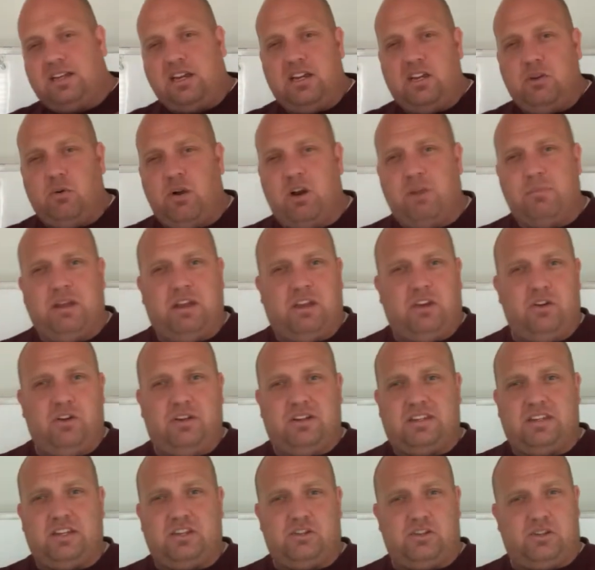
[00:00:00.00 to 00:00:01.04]
how you want to make your
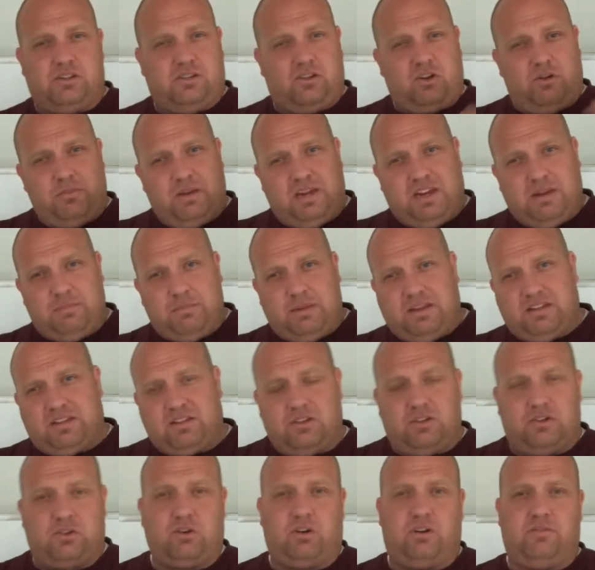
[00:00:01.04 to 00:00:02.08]
decisions. Don't make it based
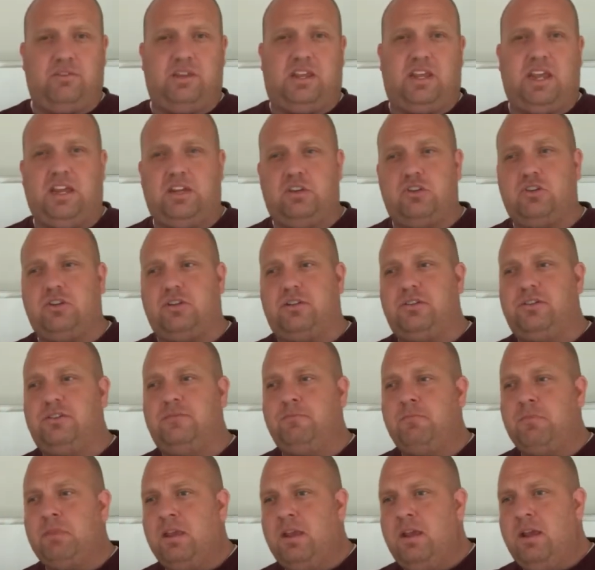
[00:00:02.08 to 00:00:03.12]
on certifications.
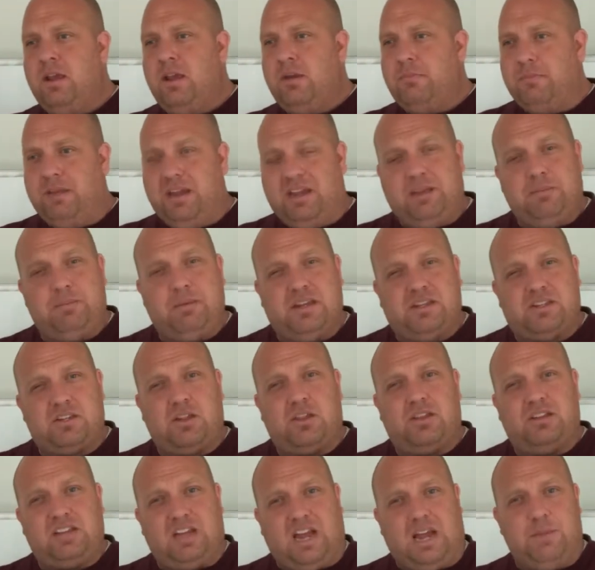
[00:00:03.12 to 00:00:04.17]
Make it based on
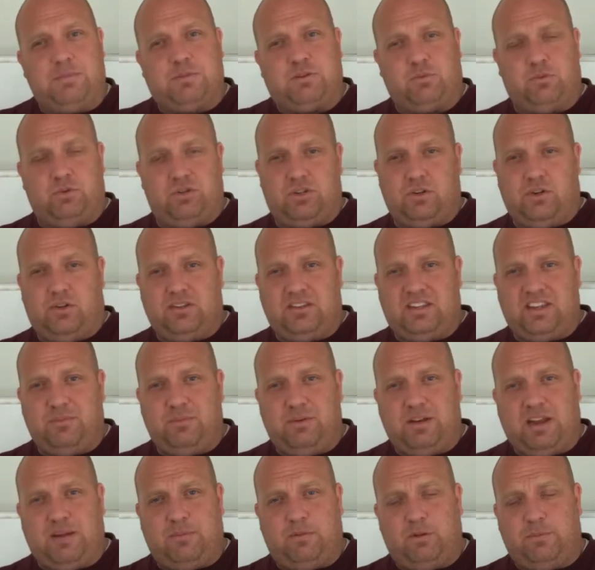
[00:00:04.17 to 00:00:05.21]
the types of results they've
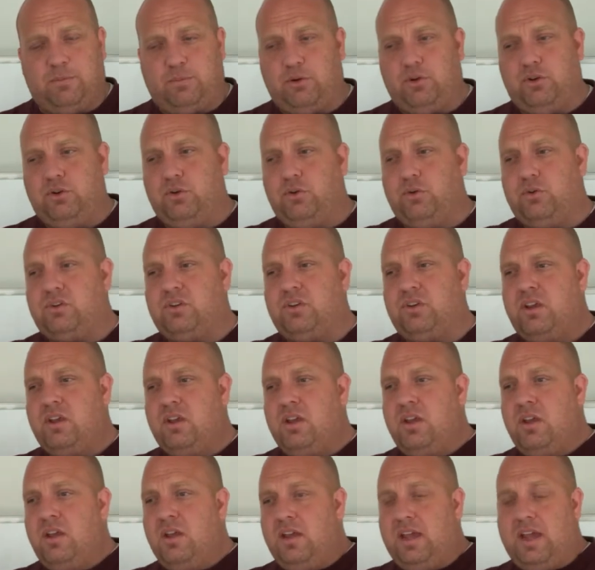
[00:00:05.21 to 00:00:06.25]
been able to produce
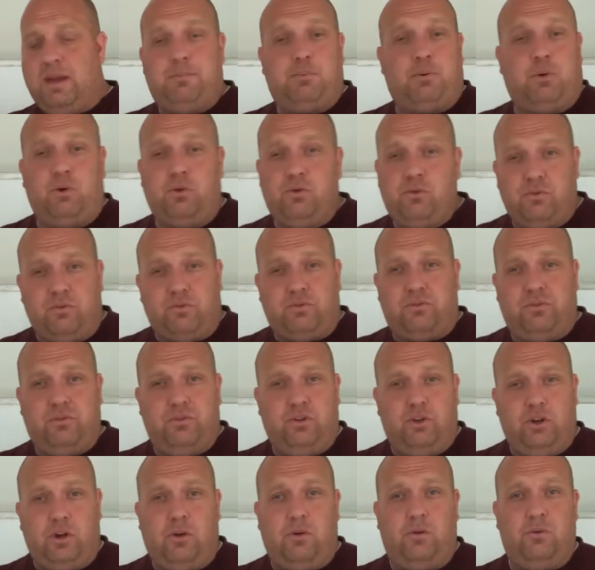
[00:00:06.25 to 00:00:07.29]
and prove,
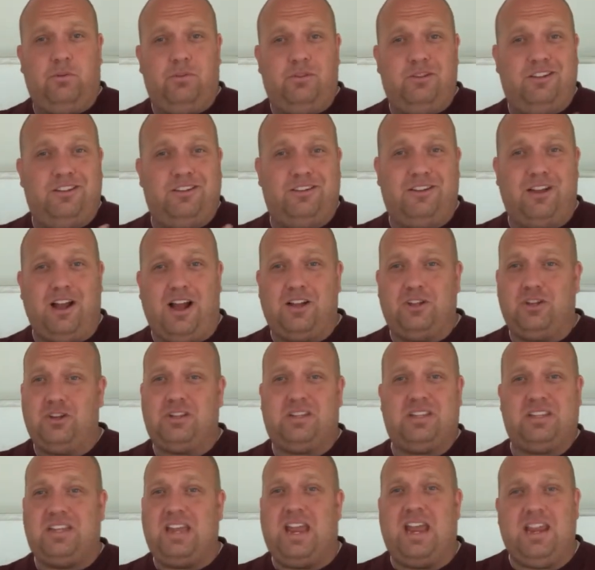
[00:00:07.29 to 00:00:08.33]
not
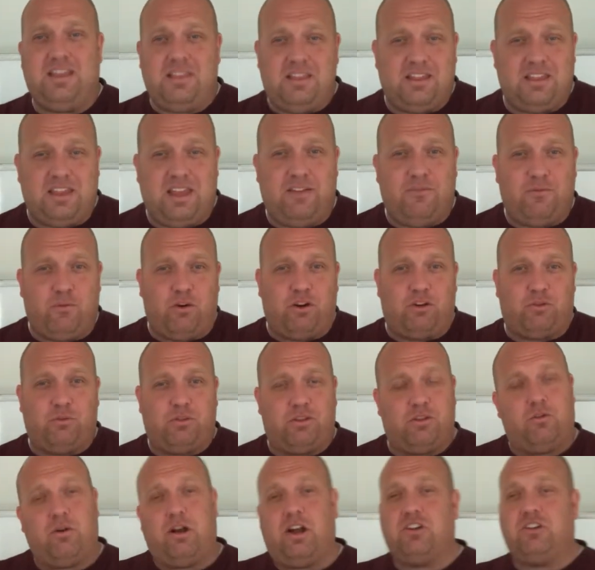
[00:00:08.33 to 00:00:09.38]
just say that they've worked with
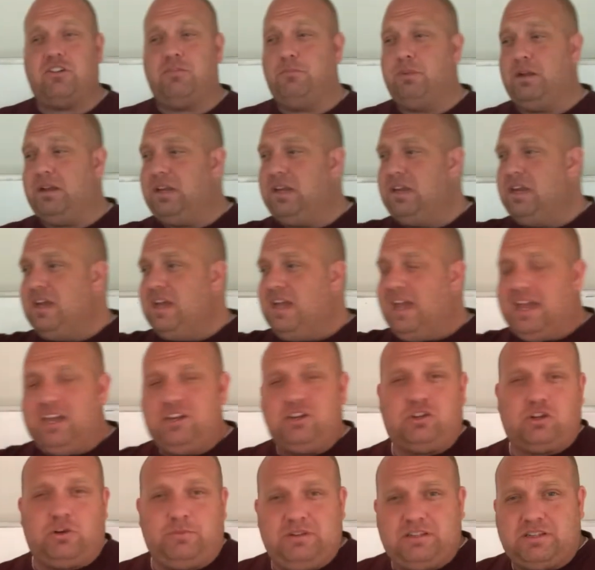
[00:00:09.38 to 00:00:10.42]
aggression, but hey,
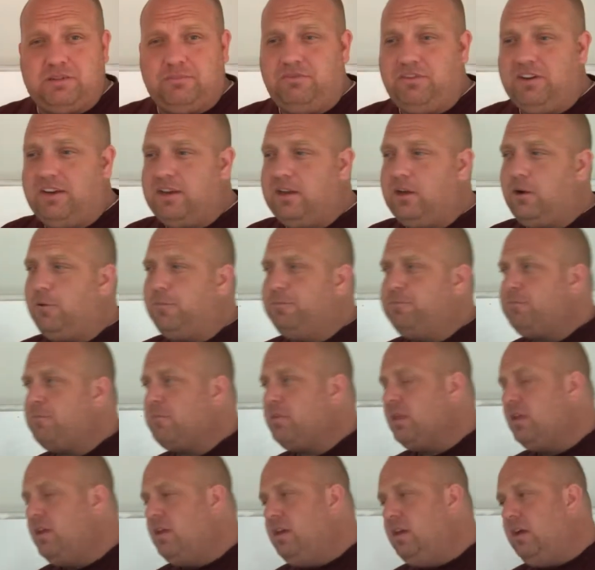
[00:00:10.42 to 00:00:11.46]
show me some video,
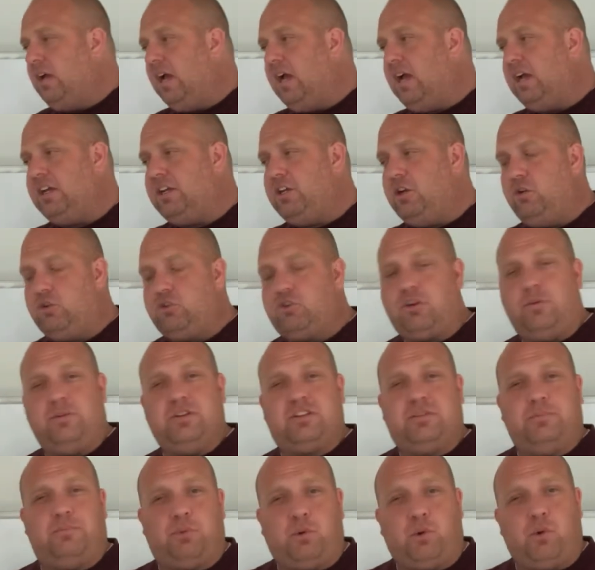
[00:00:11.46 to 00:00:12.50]
show me
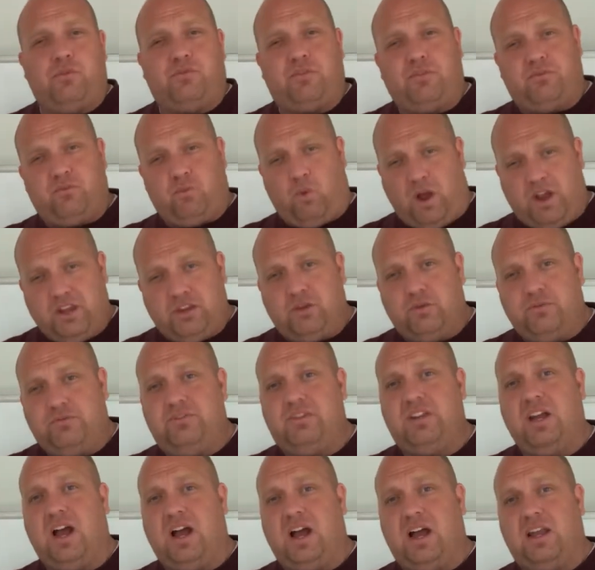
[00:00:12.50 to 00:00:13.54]
some proof of what you've
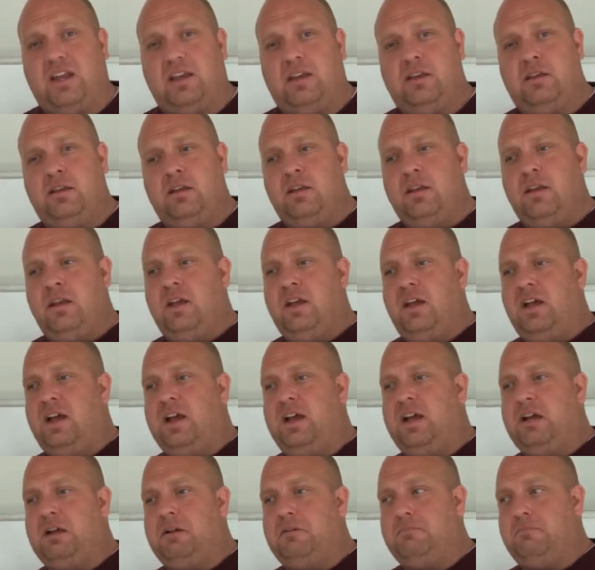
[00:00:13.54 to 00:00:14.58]
done
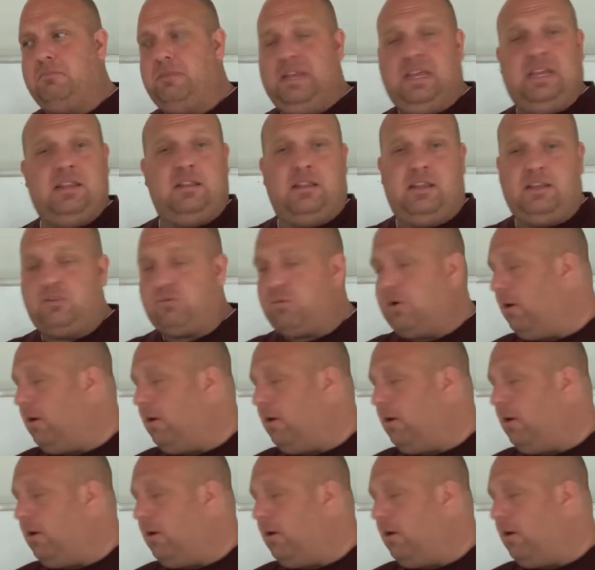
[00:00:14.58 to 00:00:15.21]
in this